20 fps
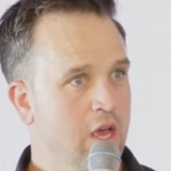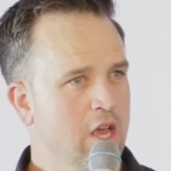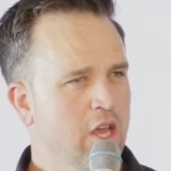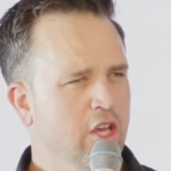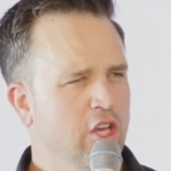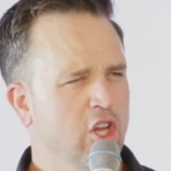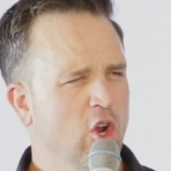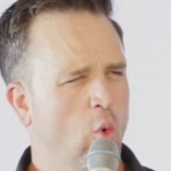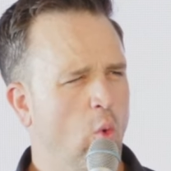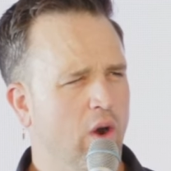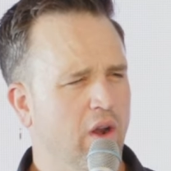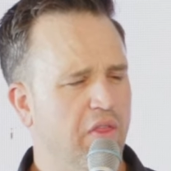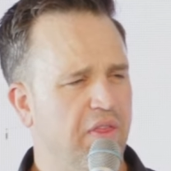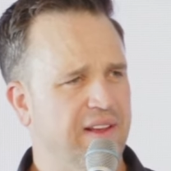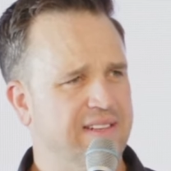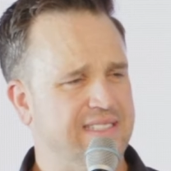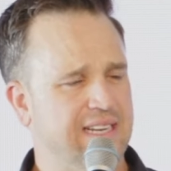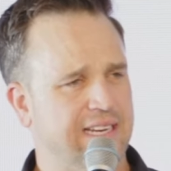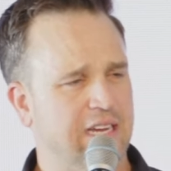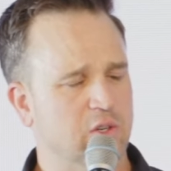You know, one of the
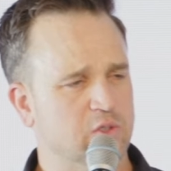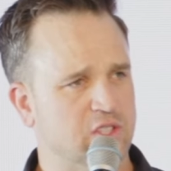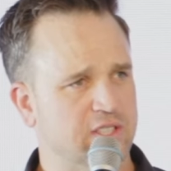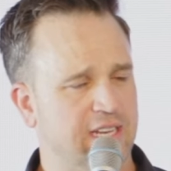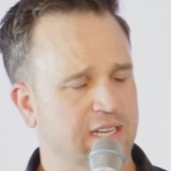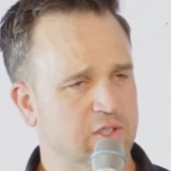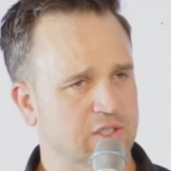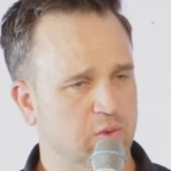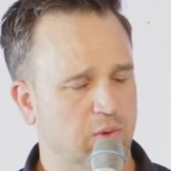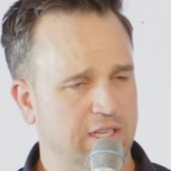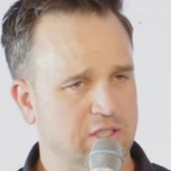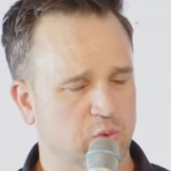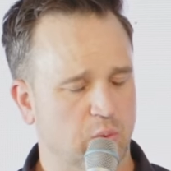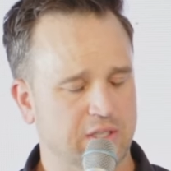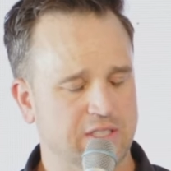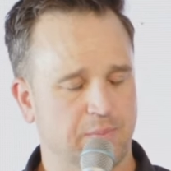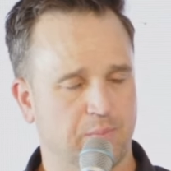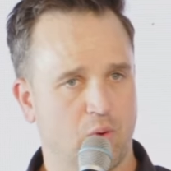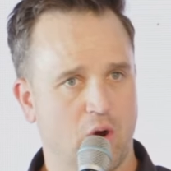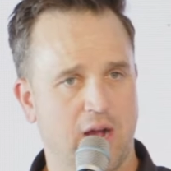things that gets, gets, gets
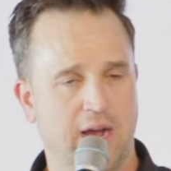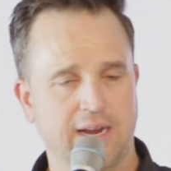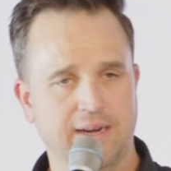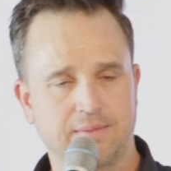rid of pride,